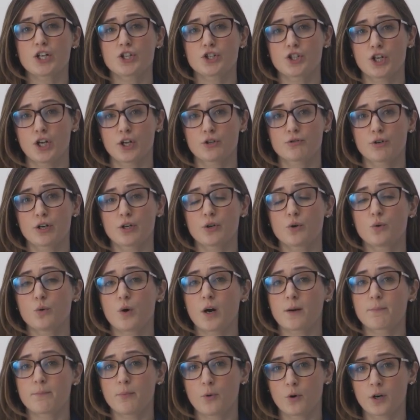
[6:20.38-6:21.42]
children
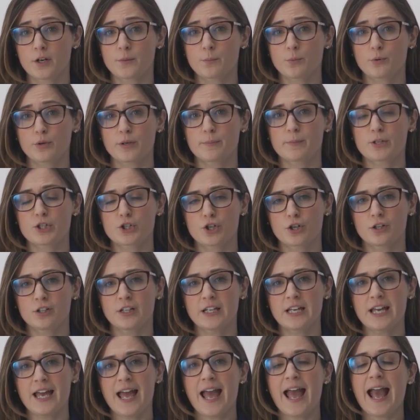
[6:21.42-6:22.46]
who are born
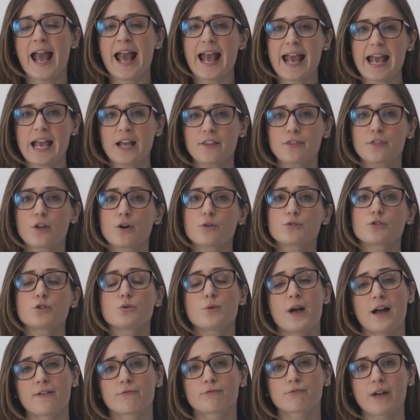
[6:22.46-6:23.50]
prematurely, and those
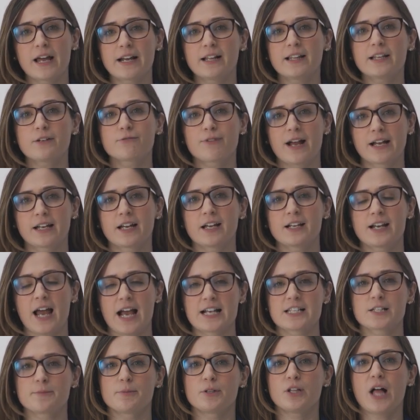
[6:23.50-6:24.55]
who have readily
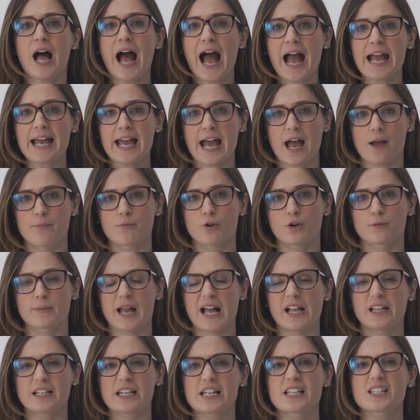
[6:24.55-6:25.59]
recognizable eye
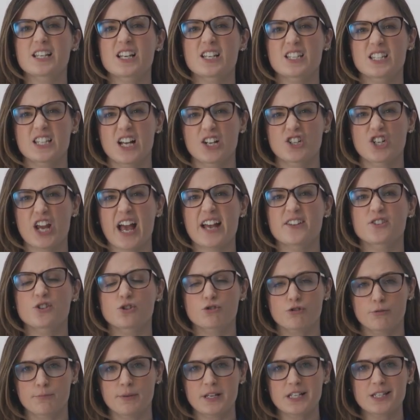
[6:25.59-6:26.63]
abnormalities such as
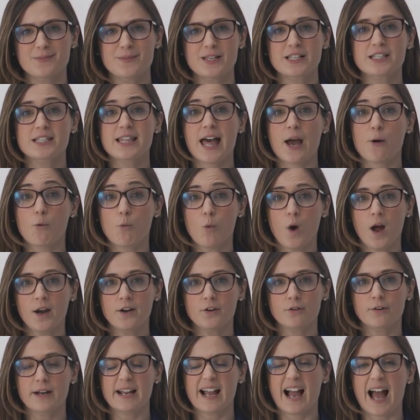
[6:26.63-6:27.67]
strabismus, that
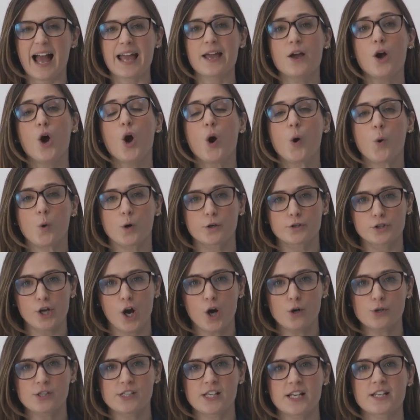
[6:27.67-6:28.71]
wandering eye, or
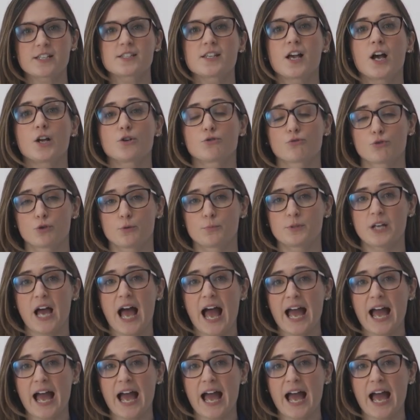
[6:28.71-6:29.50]
ptosis, a drooped